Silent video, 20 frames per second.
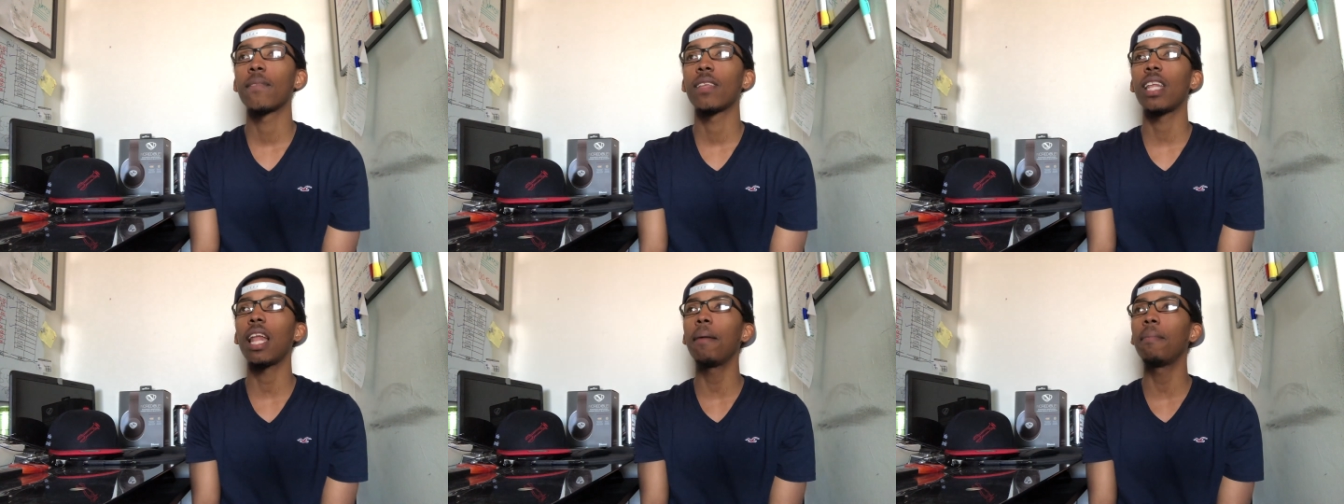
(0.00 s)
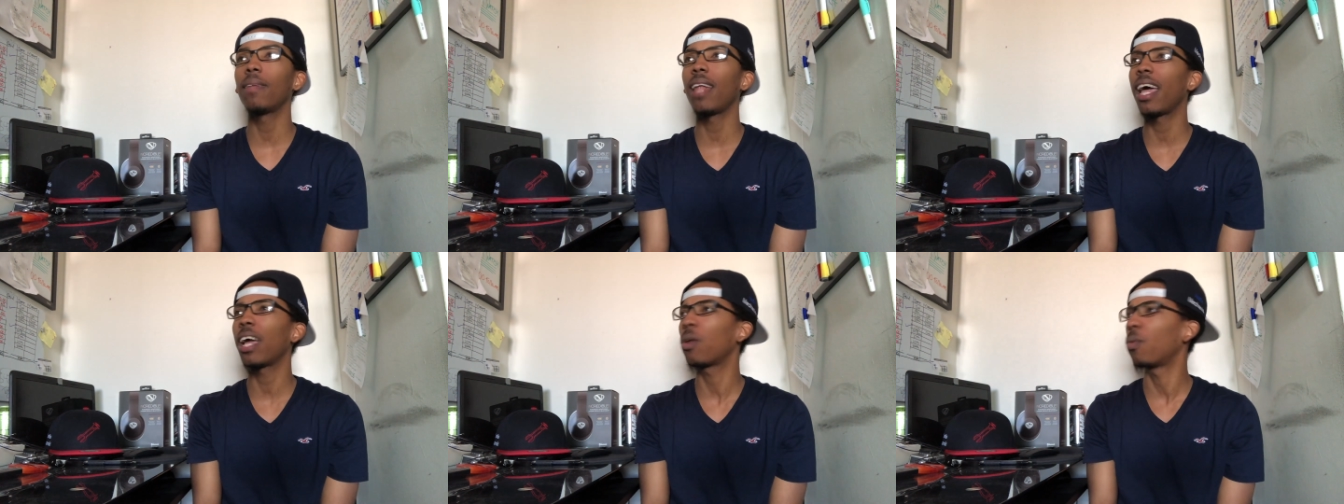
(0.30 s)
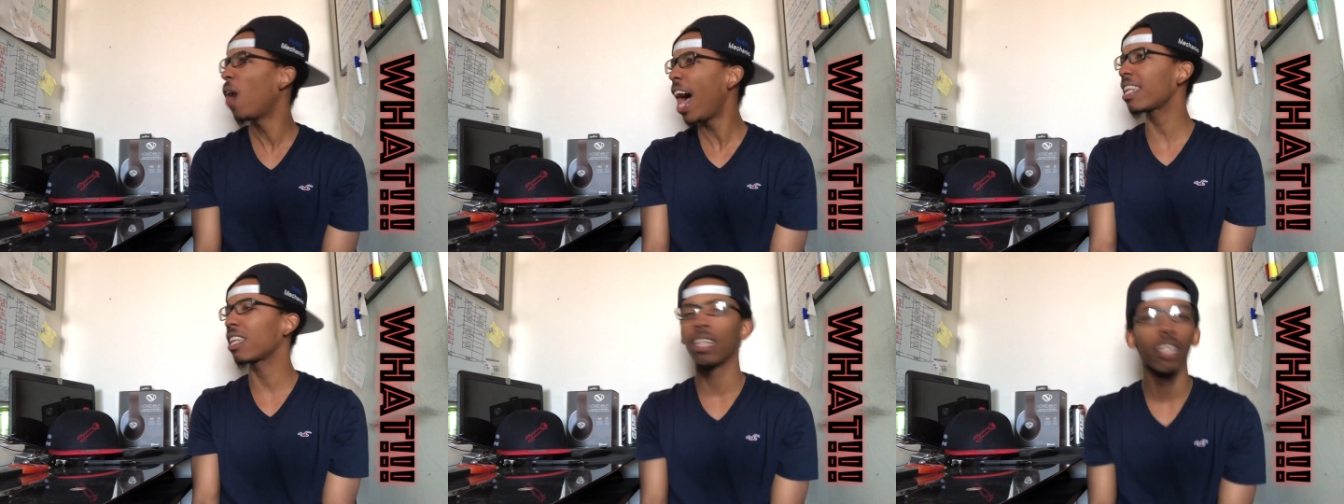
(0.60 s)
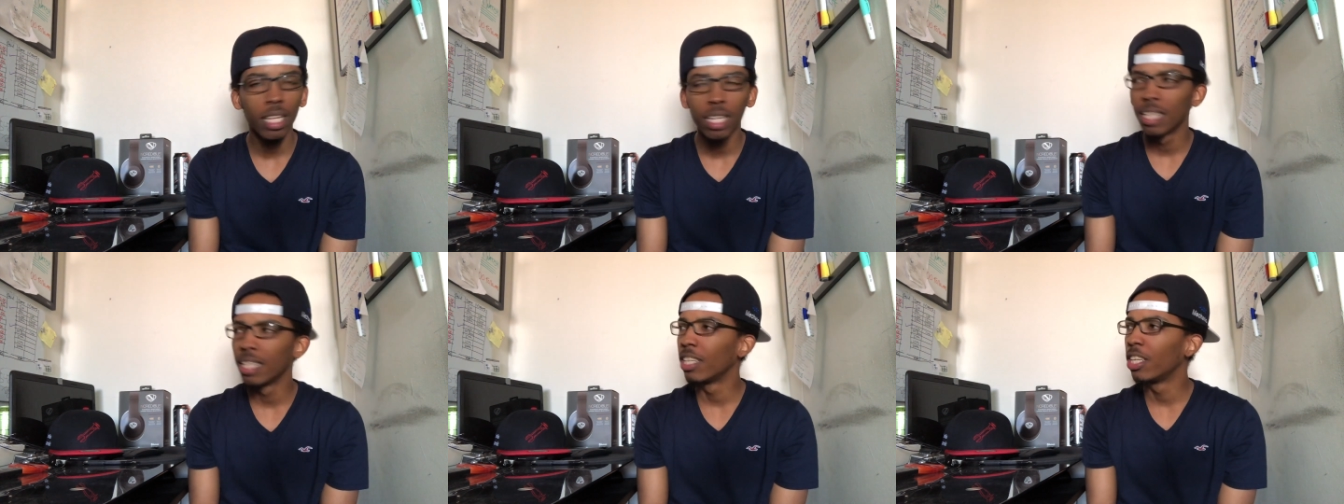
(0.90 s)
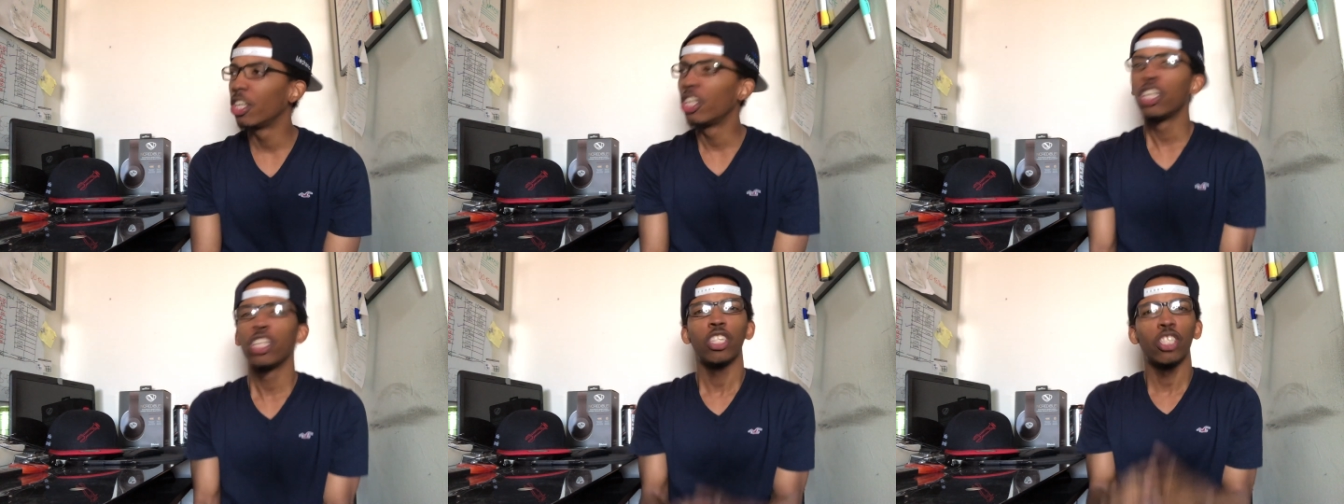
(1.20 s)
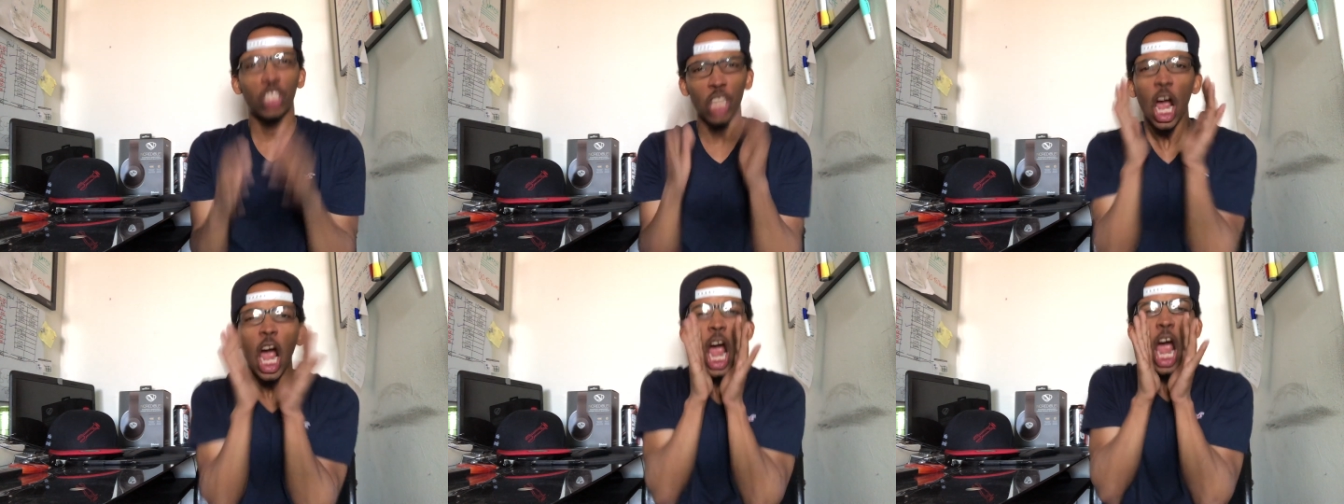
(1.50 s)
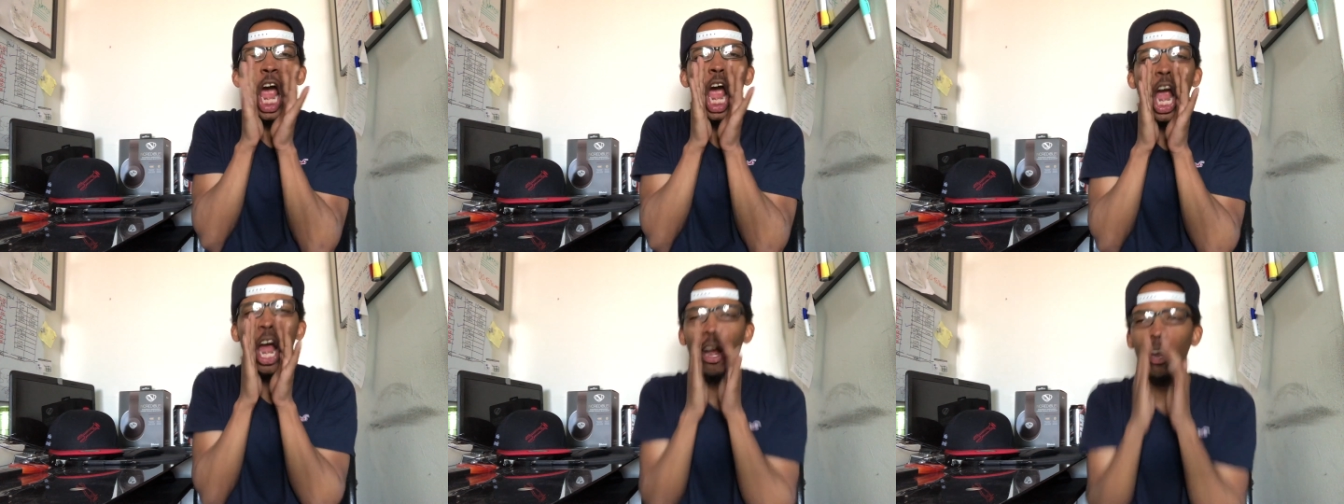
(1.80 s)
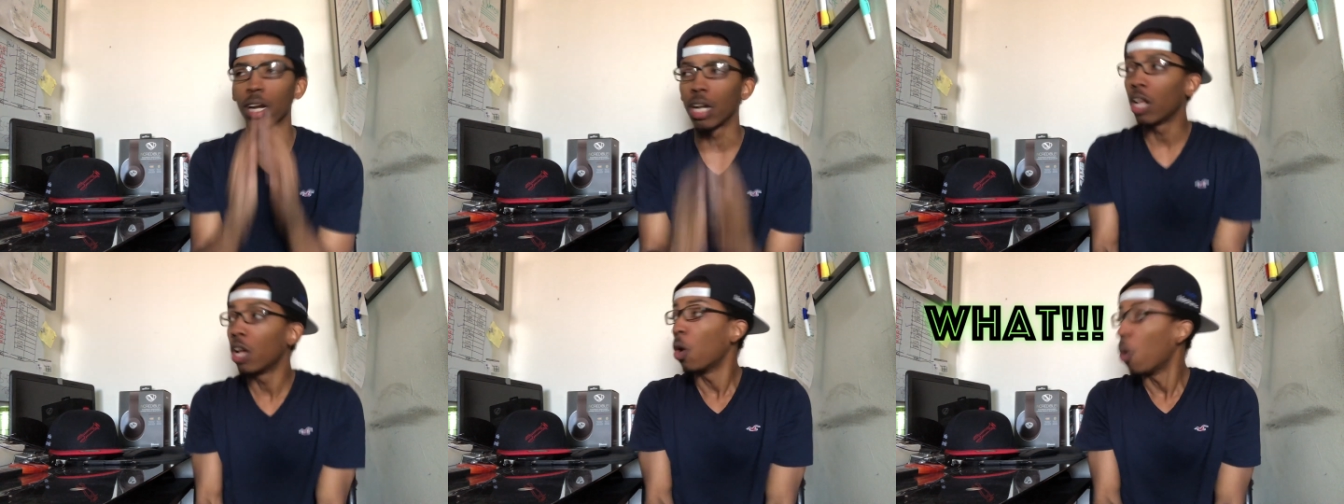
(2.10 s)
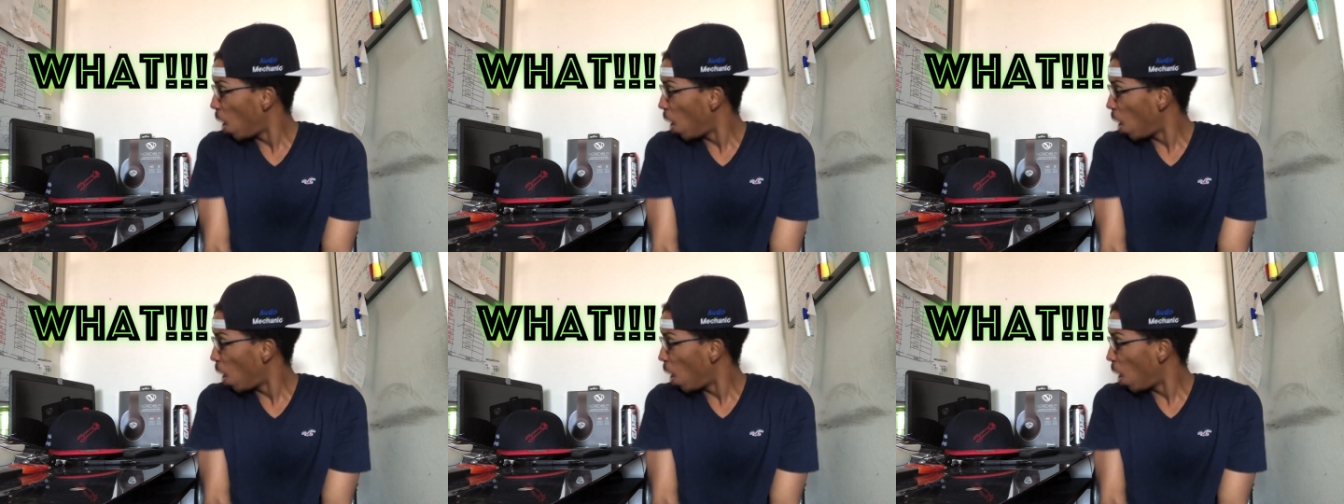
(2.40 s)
And I'm like, turn.